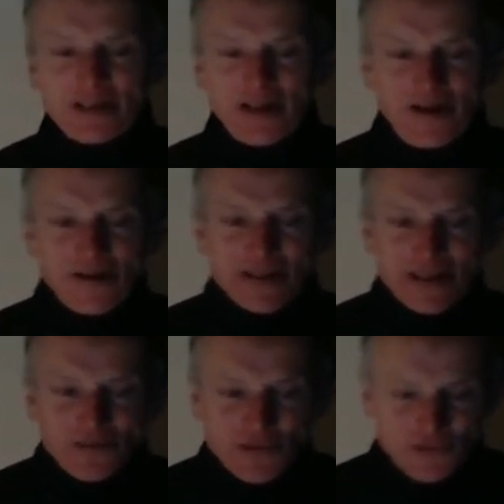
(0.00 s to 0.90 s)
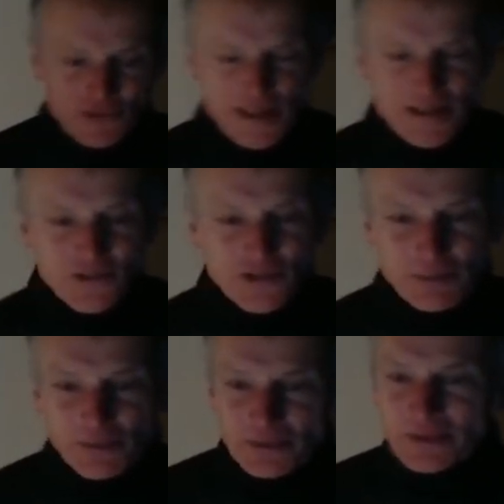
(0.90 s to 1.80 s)
are
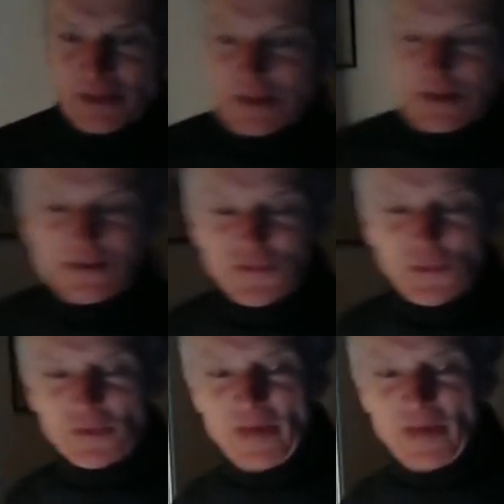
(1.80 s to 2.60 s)
interchangeable, are sort of